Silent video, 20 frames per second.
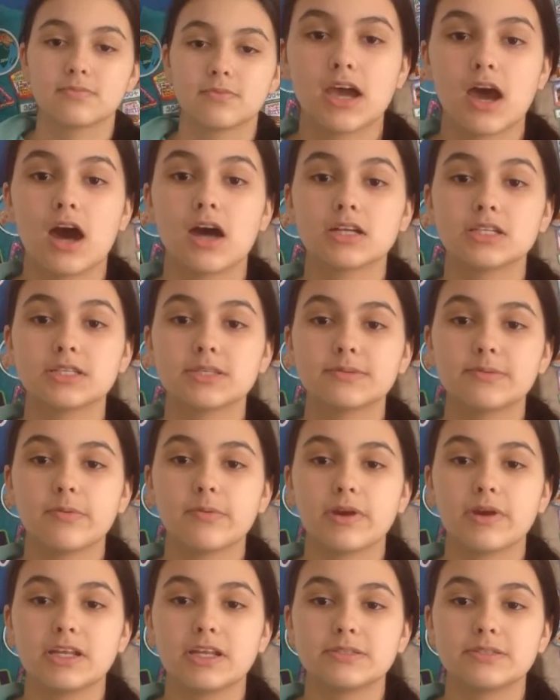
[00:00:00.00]
For Autism
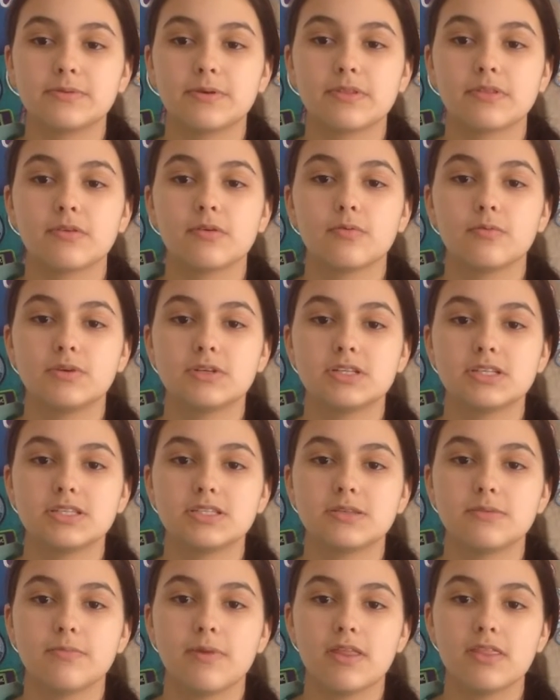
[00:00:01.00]
Awareness Month, which is
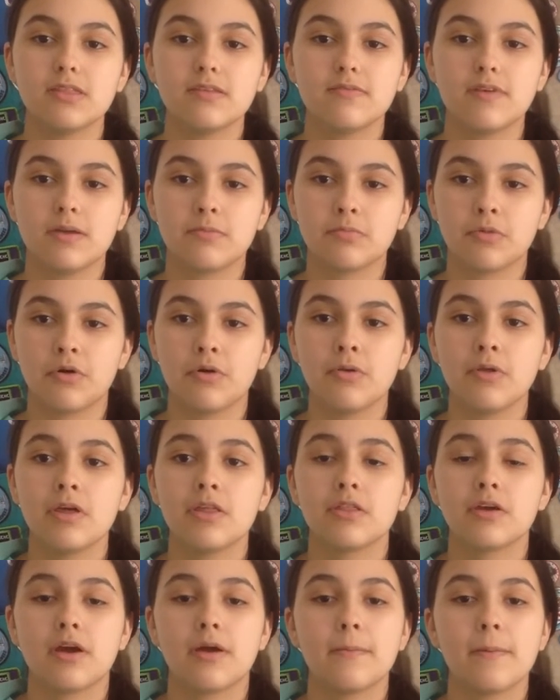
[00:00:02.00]
the month of April,
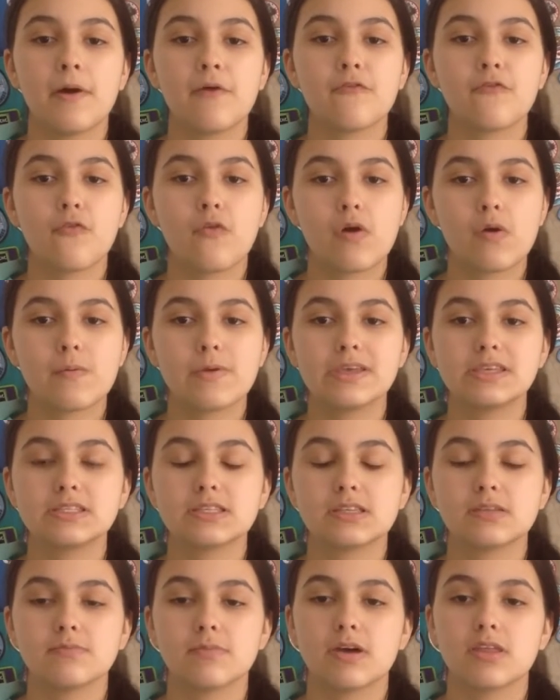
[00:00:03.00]
there are about 4 weeks
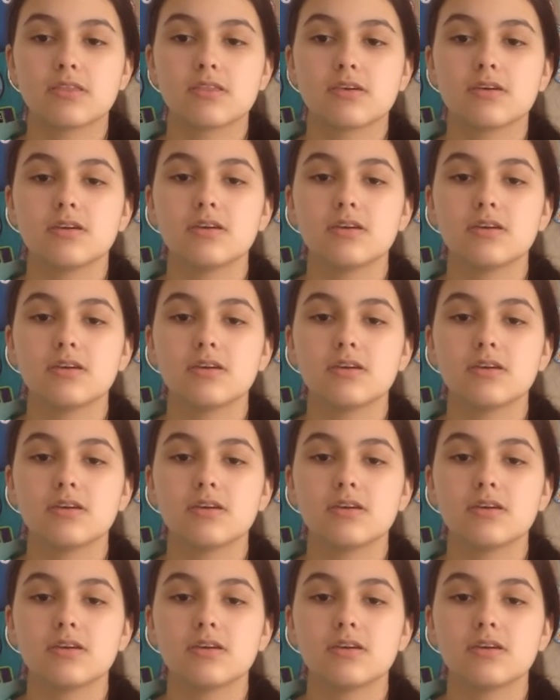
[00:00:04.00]
in the month.